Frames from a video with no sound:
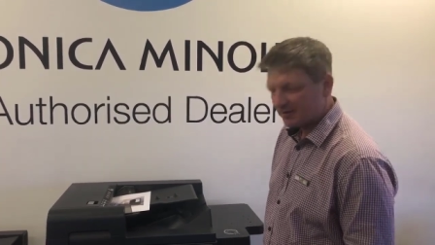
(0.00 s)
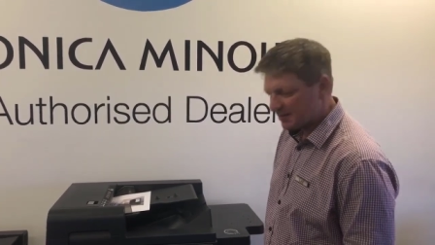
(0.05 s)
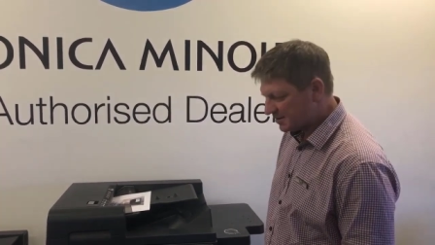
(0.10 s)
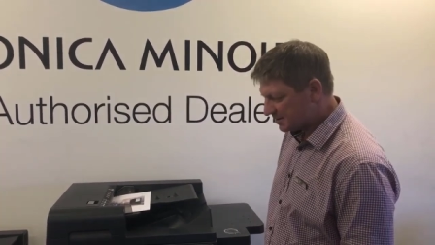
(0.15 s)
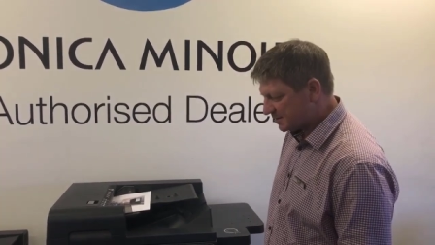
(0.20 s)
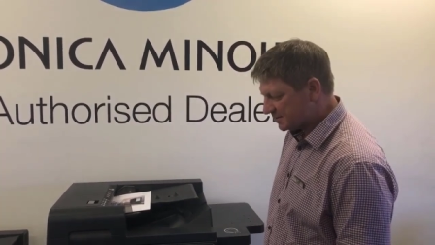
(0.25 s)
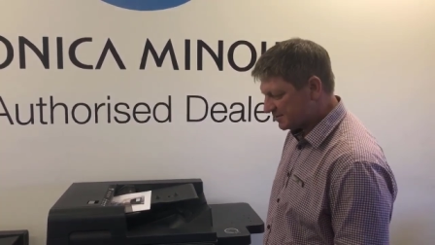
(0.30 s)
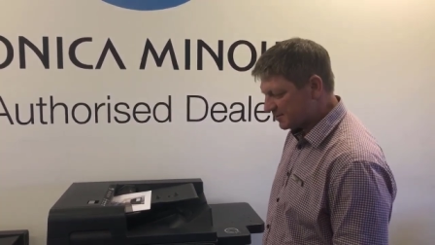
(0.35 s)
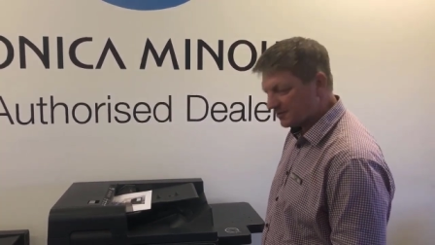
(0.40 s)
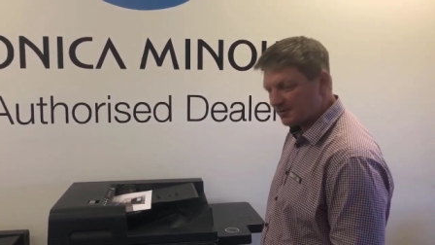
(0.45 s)

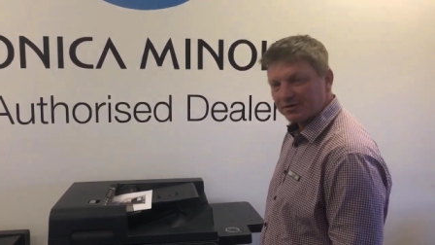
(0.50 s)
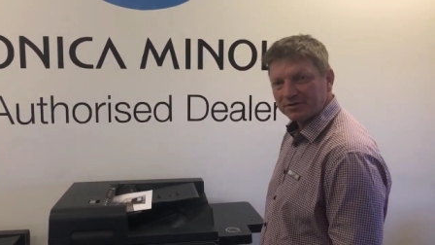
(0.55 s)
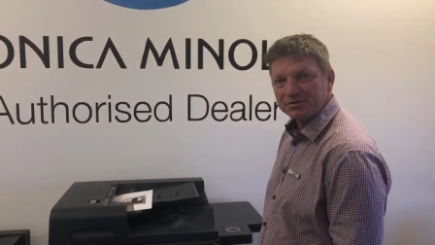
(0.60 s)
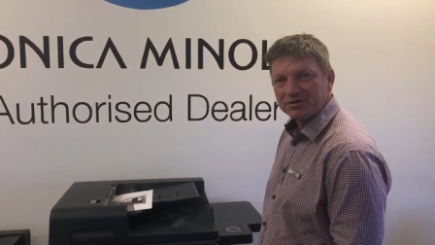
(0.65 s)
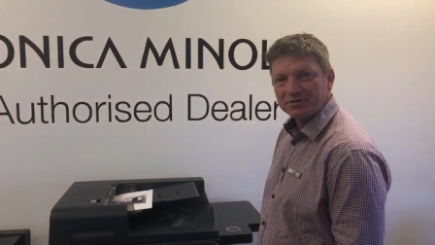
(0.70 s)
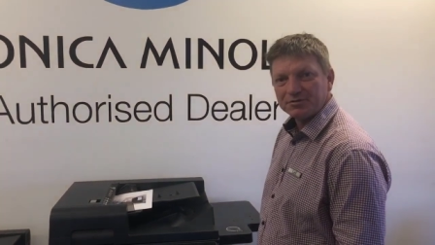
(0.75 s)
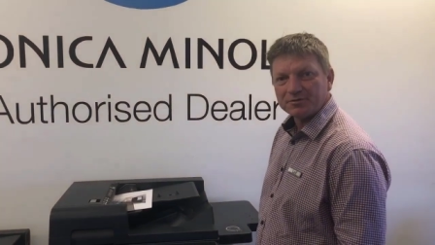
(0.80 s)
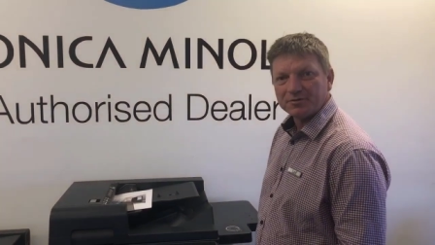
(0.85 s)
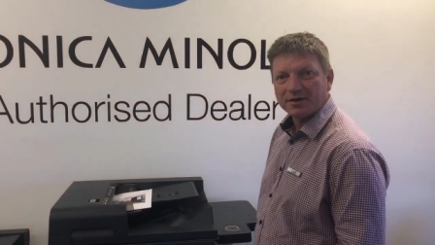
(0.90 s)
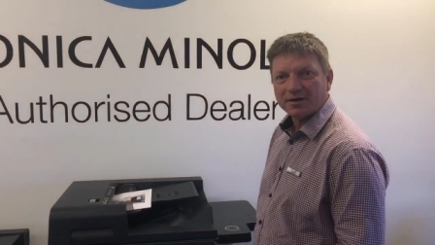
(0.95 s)
This is on the
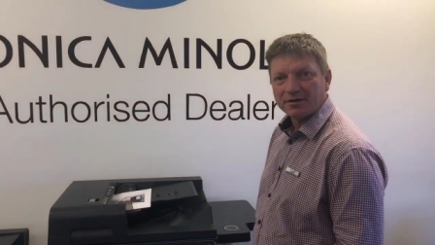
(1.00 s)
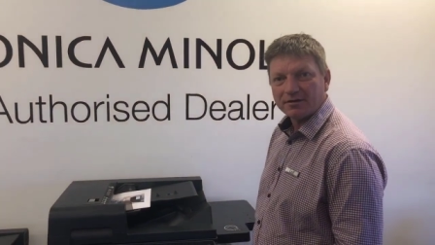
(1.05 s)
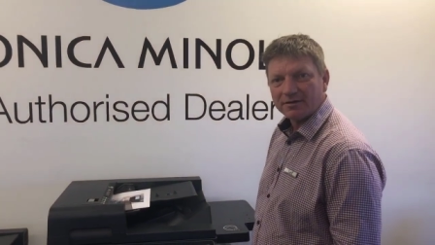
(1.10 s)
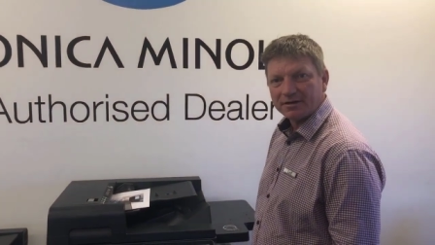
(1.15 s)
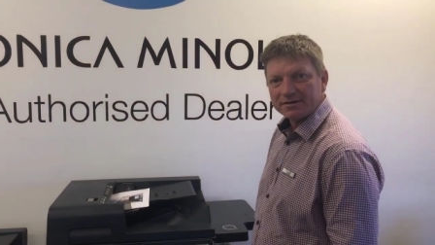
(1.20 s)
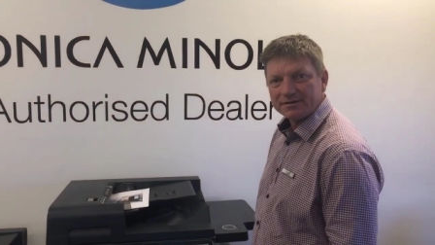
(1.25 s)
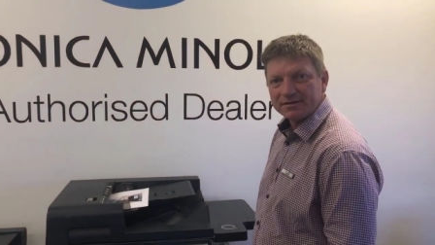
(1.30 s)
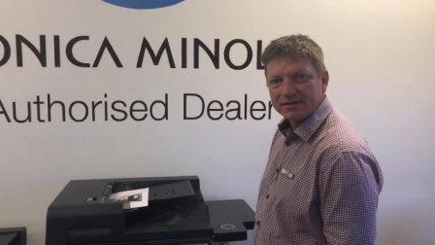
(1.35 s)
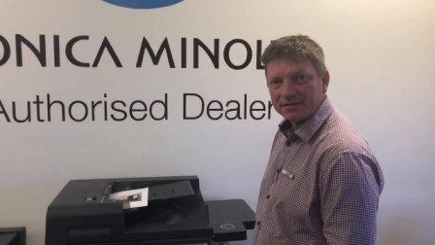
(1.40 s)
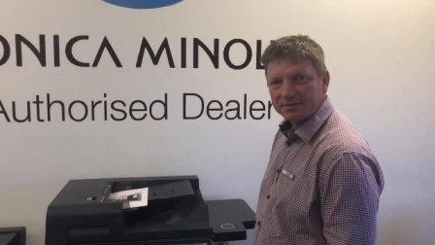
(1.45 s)
new uh,
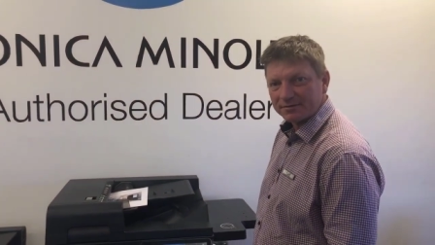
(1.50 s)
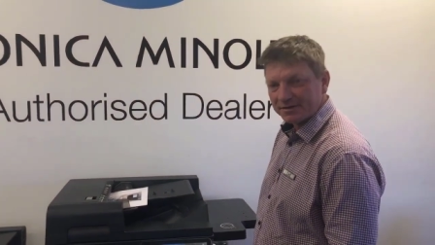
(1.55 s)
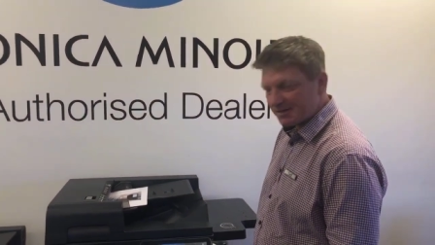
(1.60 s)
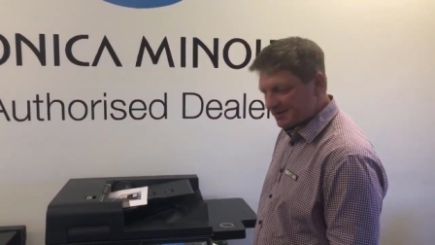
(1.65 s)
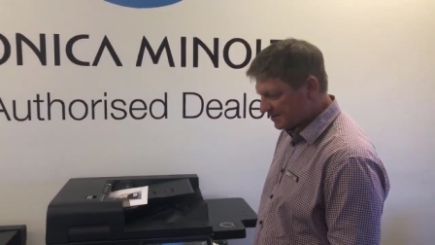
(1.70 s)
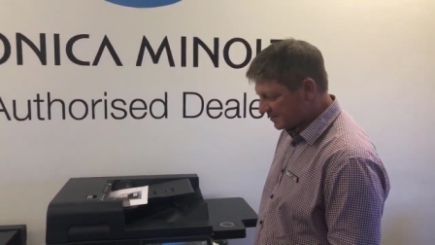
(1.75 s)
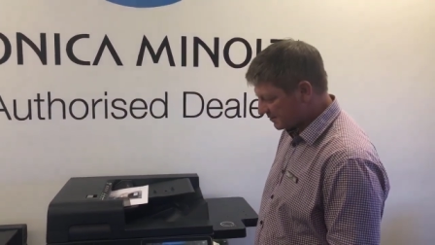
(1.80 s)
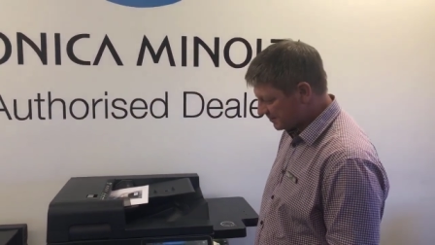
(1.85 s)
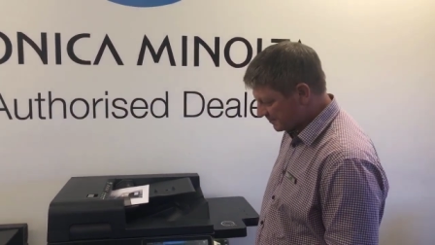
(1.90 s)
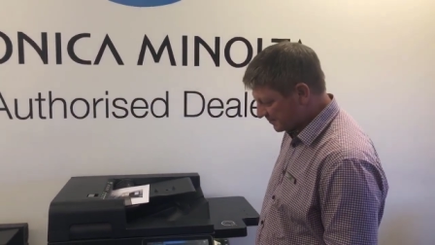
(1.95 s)

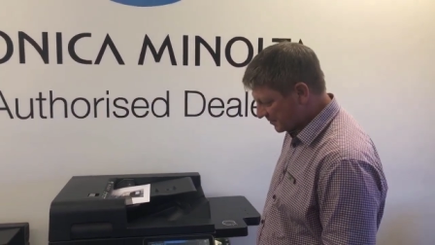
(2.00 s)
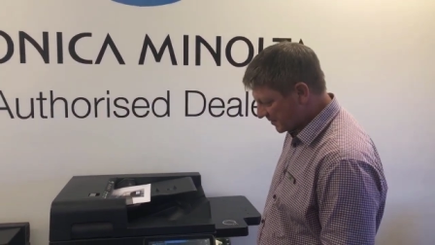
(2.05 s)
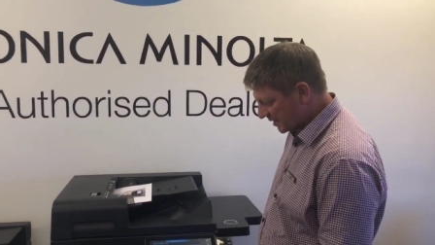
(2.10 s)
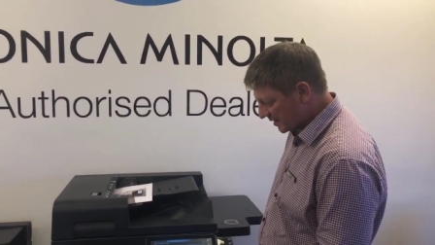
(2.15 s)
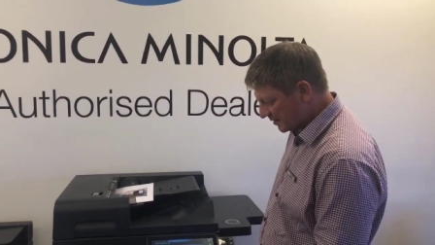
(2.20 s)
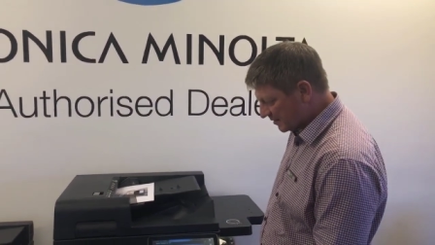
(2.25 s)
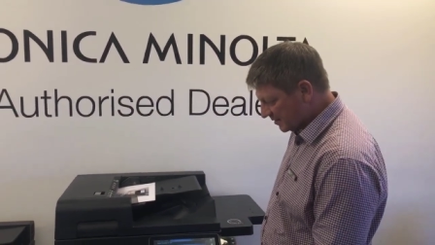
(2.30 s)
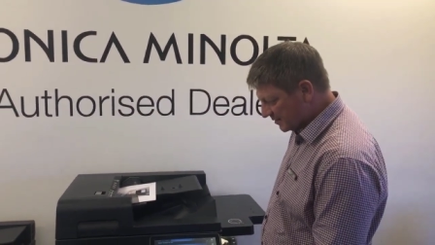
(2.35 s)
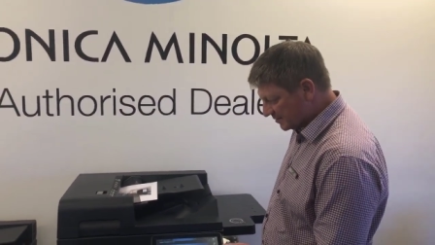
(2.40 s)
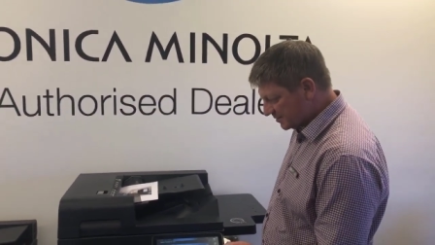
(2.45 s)
i-series.
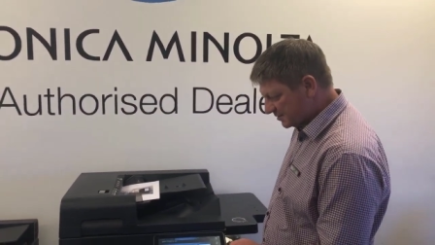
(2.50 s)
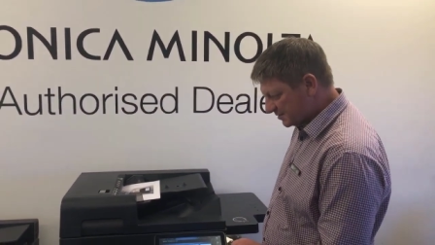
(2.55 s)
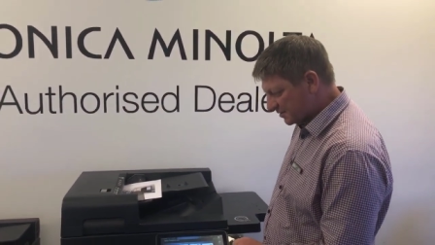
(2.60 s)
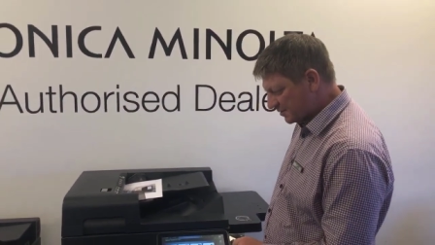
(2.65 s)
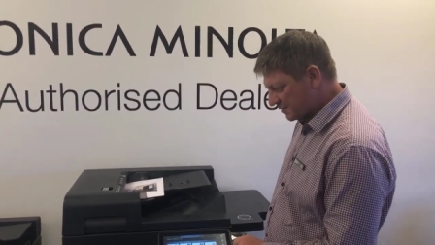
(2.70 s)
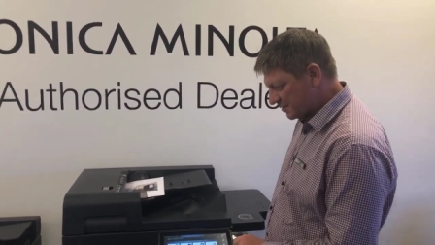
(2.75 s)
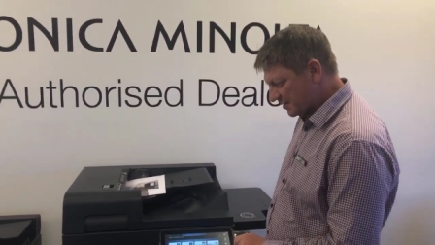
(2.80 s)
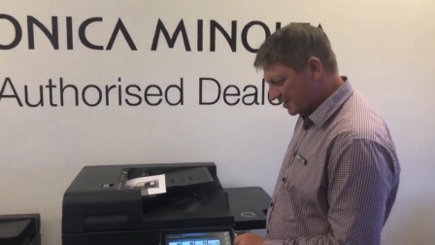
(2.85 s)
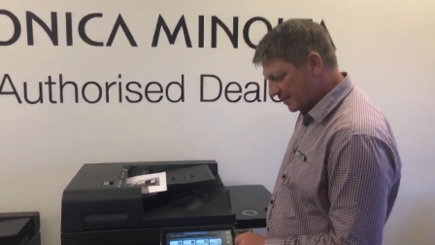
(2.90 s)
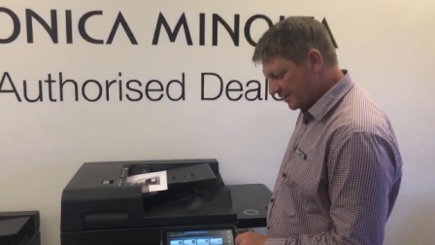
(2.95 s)

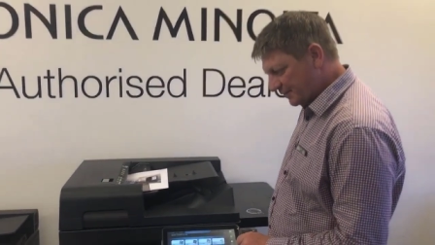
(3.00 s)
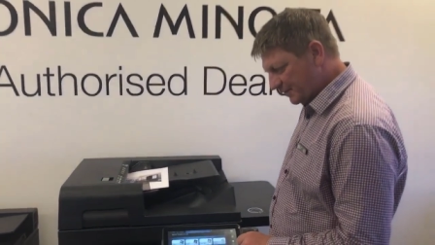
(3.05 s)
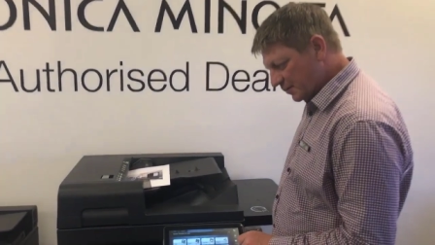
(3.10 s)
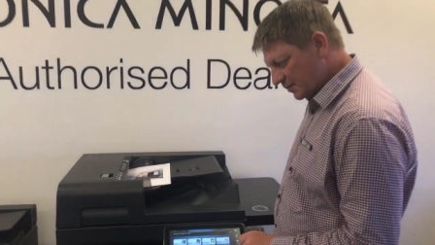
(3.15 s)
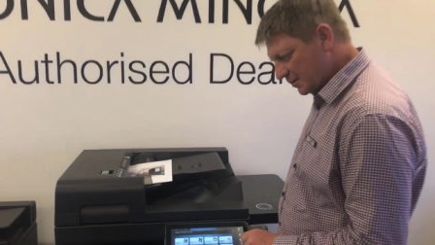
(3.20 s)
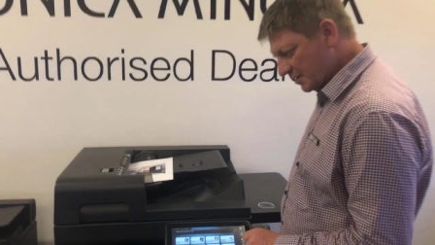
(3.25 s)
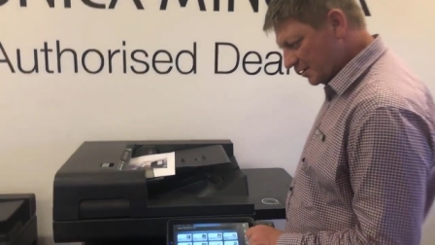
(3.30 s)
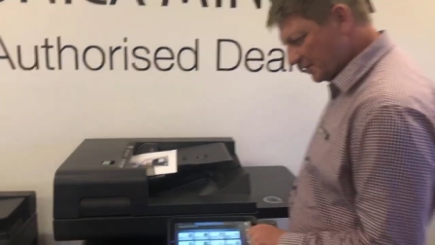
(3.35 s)
So if you